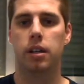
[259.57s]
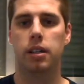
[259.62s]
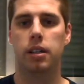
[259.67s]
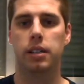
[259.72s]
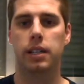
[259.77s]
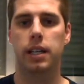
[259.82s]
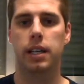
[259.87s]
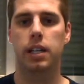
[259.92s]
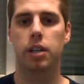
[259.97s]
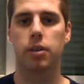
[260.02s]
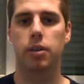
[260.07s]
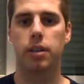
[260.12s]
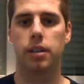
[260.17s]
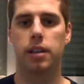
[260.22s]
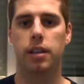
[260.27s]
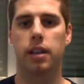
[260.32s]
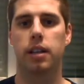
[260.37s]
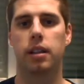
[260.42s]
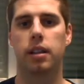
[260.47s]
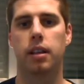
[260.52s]
tell you is
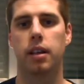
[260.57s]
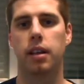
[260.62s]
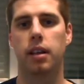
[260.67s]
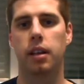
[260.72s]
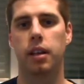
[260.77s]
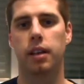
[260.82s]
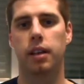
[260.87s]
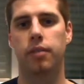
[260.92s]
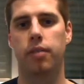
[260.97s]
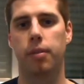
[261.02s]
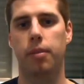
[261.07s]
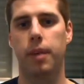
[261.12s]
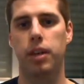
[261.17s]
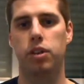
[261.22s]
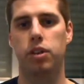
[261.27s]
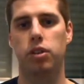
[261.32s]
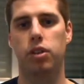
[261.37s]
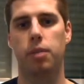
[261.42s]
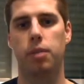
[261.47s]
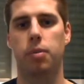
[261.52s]
that the
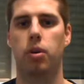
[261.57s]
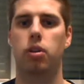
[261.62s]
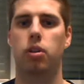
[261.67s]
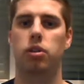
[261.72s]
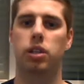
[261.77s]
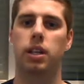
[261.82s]
information on the box